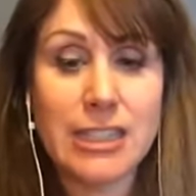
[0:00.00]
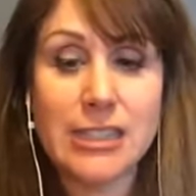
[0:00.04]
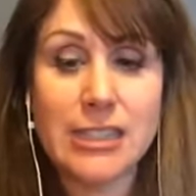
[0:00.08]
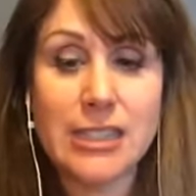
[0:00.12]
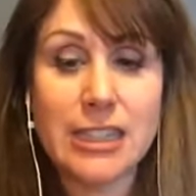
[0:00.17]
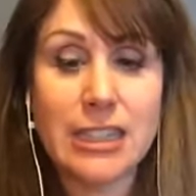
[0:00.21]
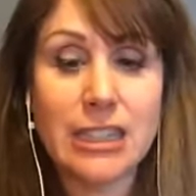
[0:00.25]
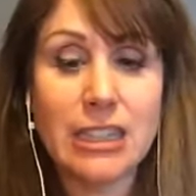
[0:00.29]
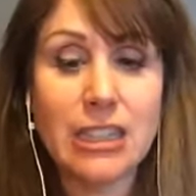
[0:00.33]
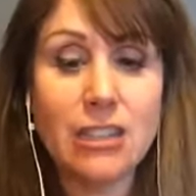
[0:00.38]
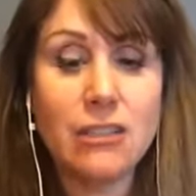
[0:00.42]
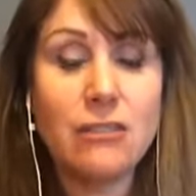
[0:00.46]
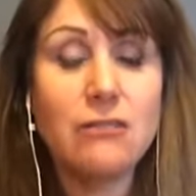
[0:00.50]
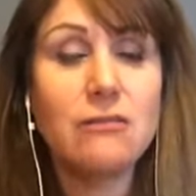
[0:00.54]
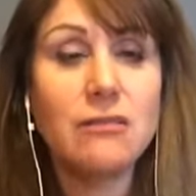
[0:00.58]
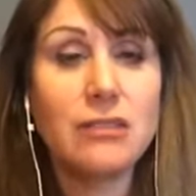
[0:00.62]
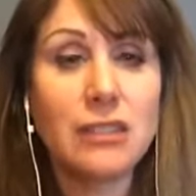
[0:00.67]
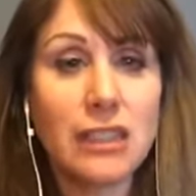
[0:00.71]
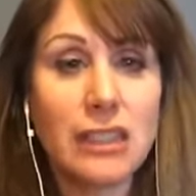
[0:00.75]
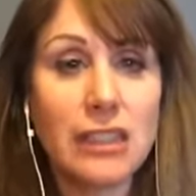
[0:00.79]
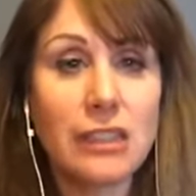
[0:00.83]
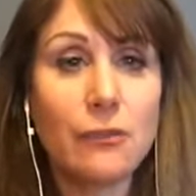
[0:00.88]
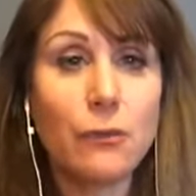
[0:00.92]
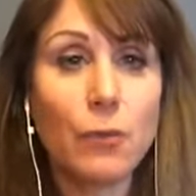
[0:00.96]
Can you
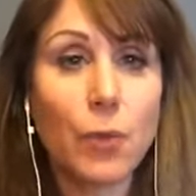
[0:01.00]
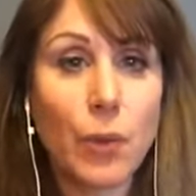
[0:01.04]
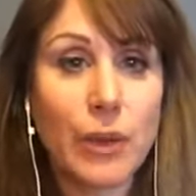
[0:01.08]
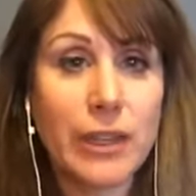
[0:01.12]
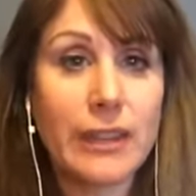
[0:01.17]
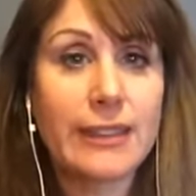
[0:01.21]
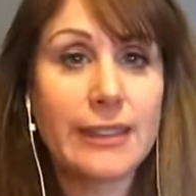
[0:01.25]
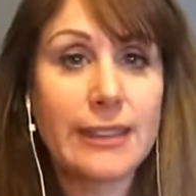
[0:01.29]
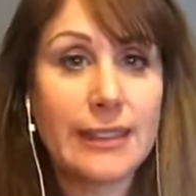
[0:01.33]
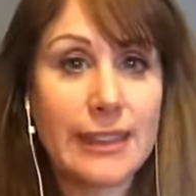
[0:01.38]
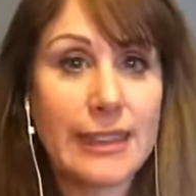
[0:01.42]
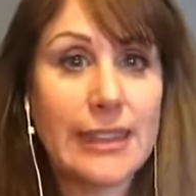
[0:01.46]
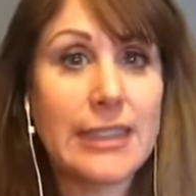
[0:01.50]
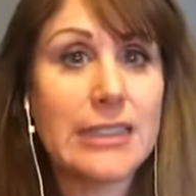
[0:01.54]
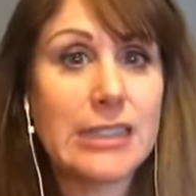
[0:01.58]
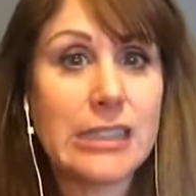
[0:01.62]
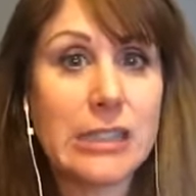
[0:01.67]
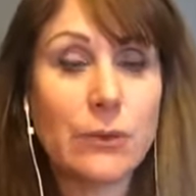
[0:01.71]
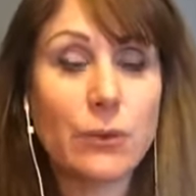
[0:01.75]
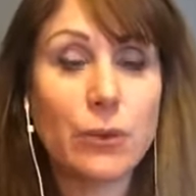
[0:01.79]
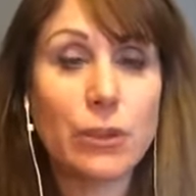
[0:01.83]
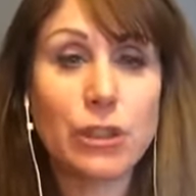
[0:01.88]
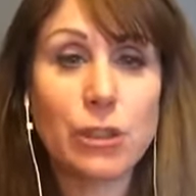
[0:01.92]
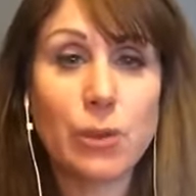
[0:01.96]
live with this
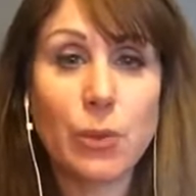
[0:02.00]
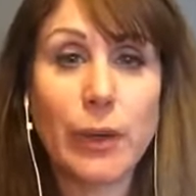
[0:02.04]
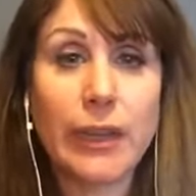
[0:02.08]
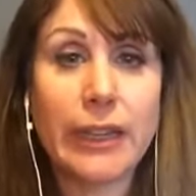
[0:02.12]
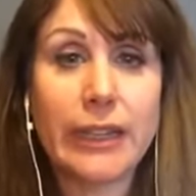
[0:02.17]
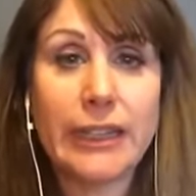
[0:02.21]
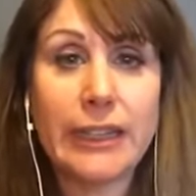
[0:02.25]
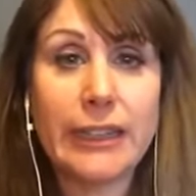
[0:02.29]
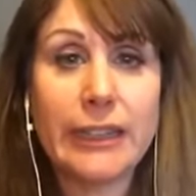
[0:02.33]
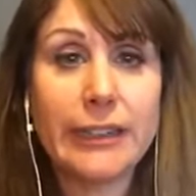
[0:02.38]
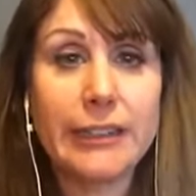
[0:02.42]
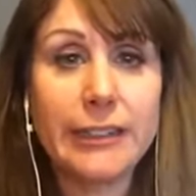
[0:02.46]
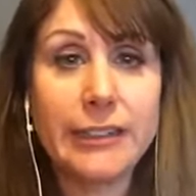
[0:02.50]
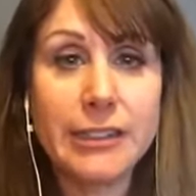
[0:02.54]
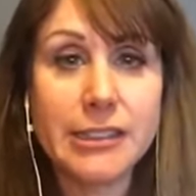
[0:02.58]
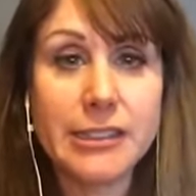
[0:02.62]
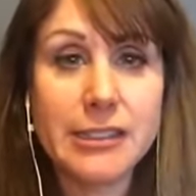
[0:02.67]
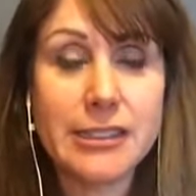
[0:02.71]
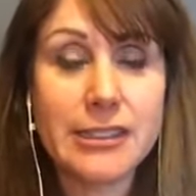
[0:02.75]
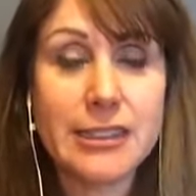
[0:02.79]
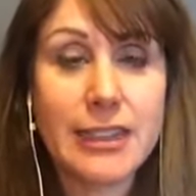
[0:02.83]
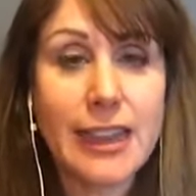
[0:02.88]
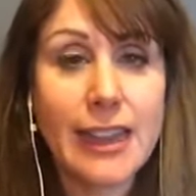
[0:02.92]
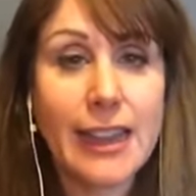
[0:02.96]
for 20 years
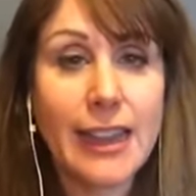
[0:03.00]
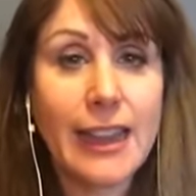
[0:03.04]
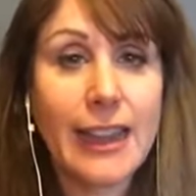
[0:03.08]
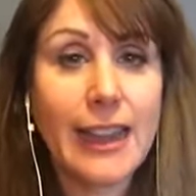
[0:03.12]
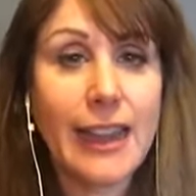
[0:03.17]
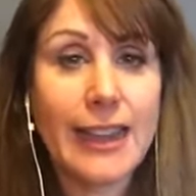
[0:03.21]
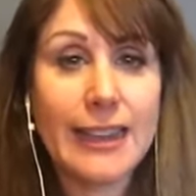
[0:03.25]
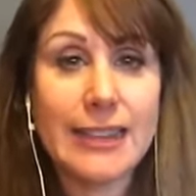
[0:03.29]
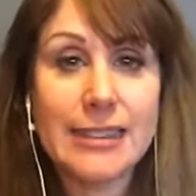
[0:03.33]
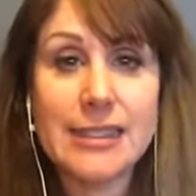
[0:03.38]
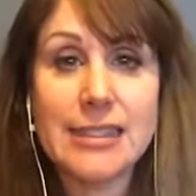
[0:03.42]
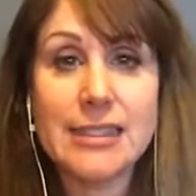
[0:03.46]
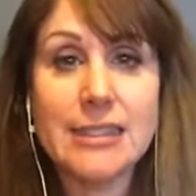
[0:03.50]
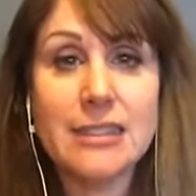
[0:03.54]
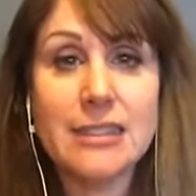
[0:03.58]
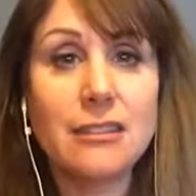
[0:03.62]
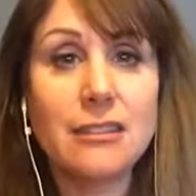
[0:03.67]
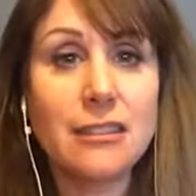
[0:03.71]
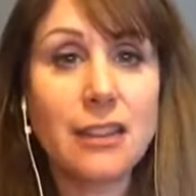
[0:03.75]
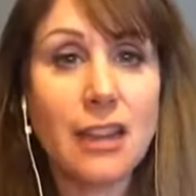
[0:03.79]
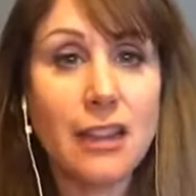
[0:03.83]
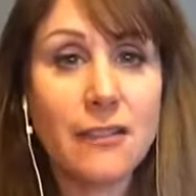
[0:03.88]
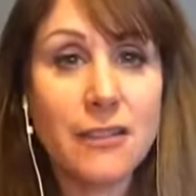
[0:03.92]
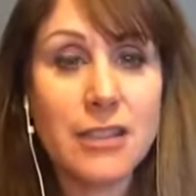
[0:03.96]
and still
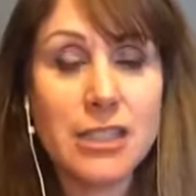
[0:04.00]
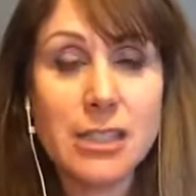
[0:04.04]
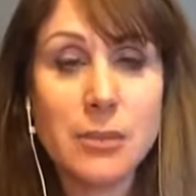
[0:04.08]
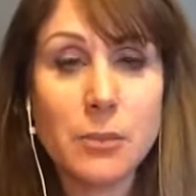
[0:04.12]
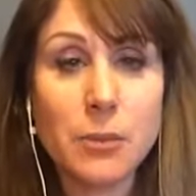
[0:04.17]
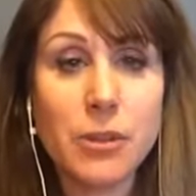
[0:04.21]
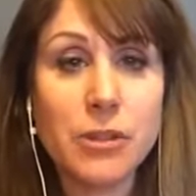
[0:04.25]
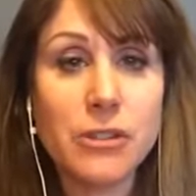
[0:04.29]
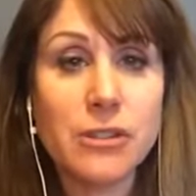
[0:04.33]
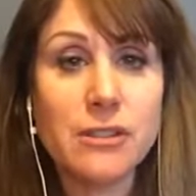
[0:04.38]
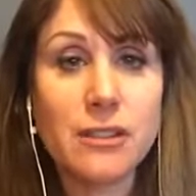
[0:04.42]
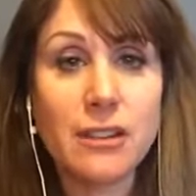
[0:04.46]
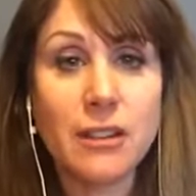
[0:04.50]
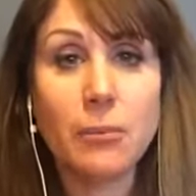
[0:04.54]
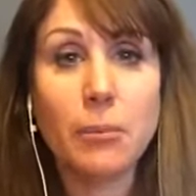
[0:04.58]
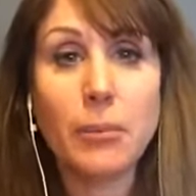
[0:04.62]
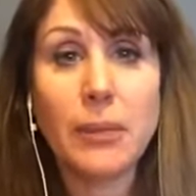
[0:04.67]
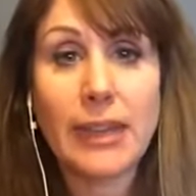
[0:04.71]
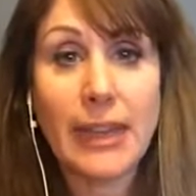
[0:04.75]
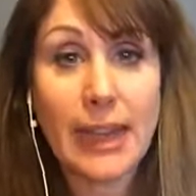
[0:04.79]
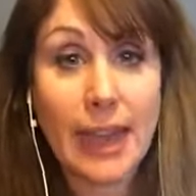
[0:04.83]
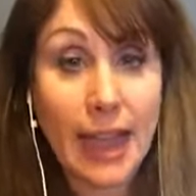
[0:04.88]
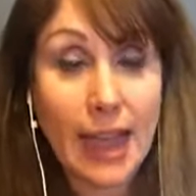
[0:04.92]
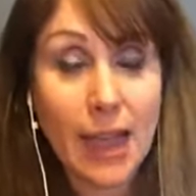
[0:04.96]
this person and be
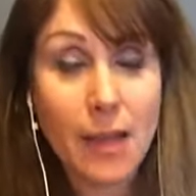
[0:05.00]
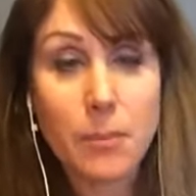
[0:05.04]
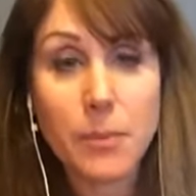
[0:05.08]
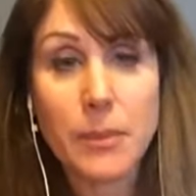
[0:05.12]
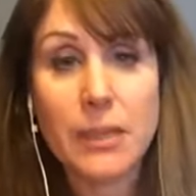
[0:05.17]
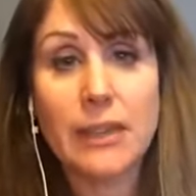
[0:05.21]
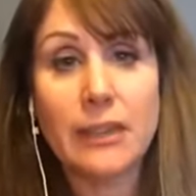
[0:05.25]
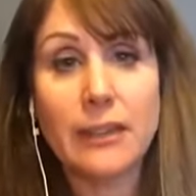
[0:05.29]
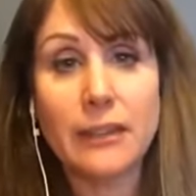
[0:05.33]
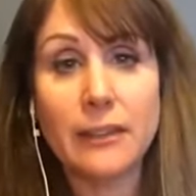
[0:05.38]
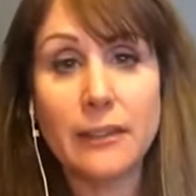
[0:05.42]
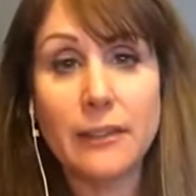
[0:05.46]
happy?